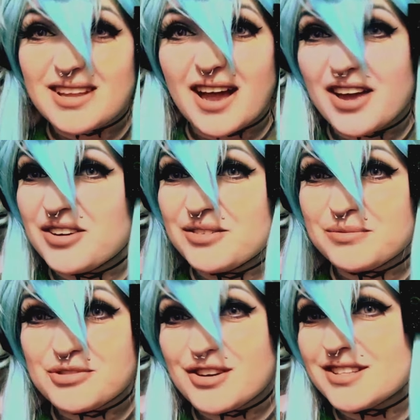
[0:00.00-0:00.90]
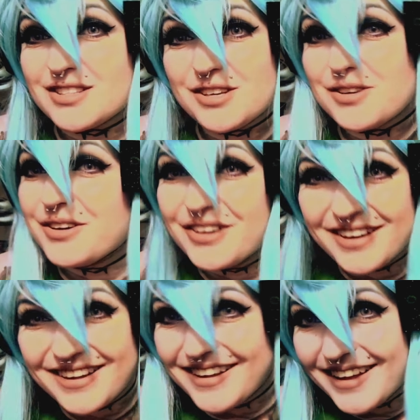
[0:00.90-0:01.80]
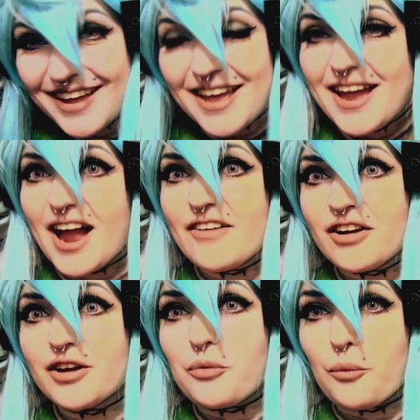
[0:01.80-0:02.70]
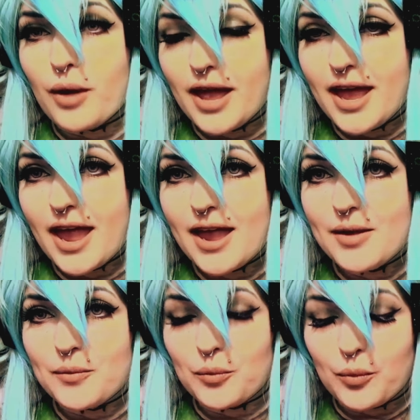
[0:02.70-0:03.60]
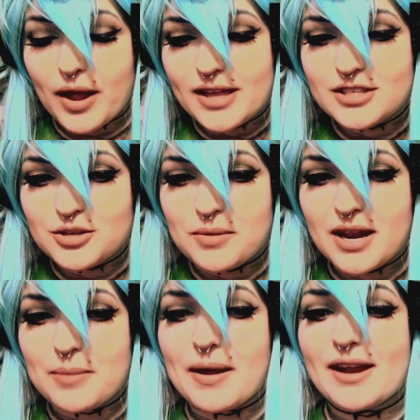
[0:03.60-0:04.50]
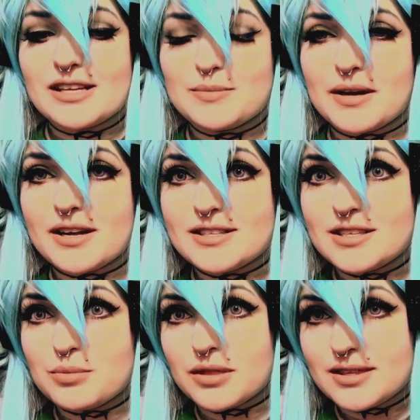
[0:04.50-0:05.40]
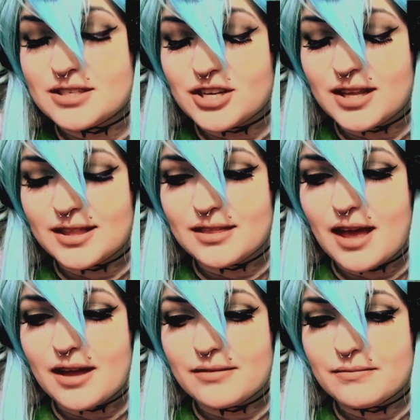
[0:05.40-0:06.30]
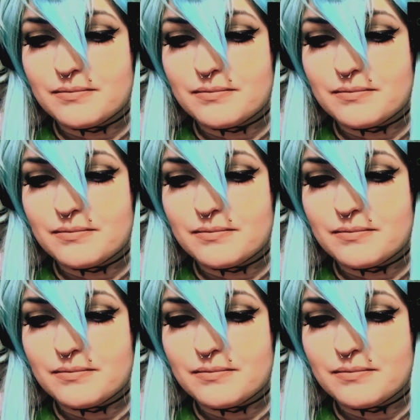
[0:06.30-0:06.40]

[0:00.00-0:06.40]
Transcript: I don't trust you. I've heard way, way too many bad experiences with shit like that.